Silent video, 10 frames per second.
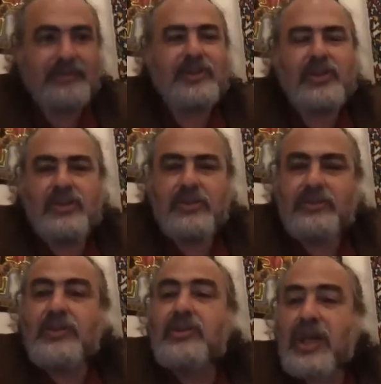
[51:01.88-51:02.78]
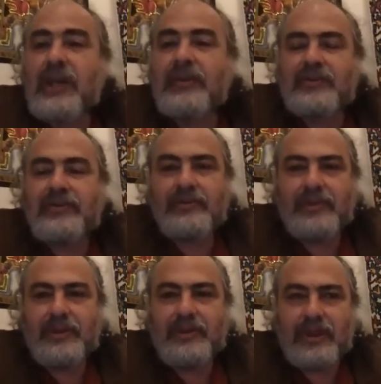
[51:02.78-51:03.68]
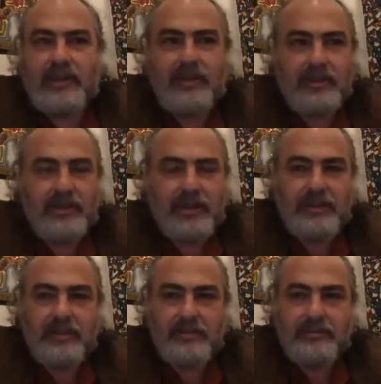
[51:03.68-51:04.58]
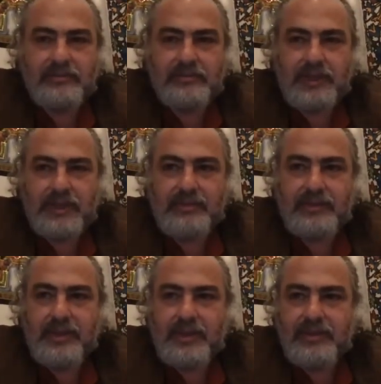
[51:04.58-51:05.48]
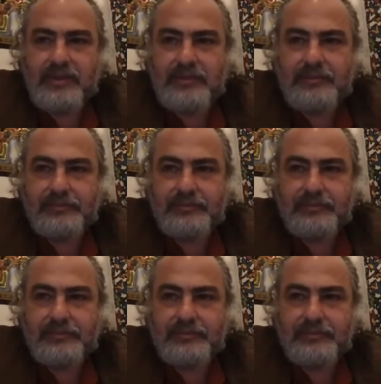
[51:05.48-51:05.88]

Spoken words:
the chat, and I'll look at it and